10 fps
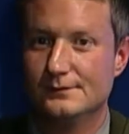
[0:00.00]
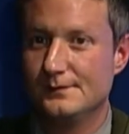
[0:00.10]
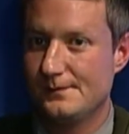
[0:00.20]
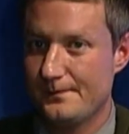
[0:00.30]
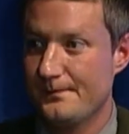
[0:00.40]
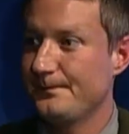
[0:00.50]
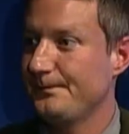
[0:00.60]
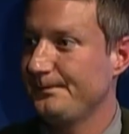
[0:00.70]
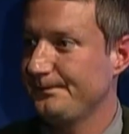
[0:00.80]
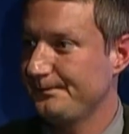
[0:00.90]
And,
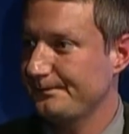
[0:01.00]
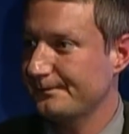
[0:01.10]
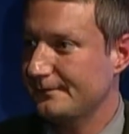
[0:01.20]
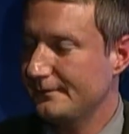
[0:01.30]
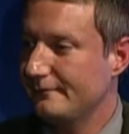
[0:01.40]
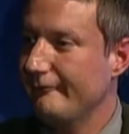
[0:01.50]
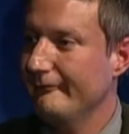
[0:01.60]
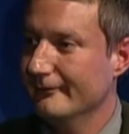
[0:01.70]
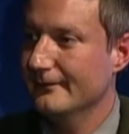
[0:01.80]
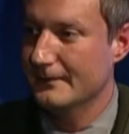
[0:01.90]
follow up to his question.